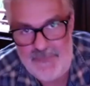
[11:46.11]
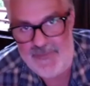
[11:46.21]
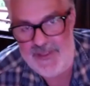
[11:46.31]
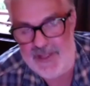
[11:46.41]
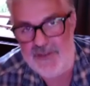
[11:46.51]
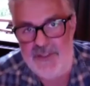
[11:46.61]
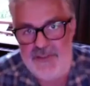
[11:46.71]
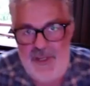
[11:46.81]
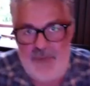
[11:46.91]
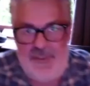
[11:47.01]
you know the
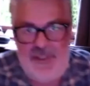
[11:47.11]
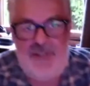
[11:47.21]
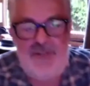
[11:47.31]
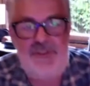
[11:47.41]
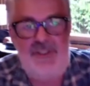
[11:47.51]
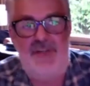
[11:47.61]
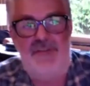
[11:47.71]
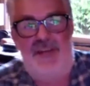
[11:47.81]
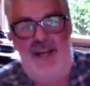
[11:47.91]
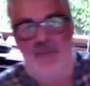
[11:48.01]
conception of the whole show
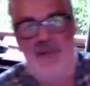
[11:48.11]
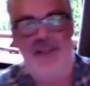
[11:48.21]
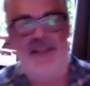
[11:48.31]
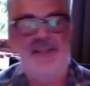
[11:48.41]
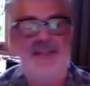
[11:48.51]
happily.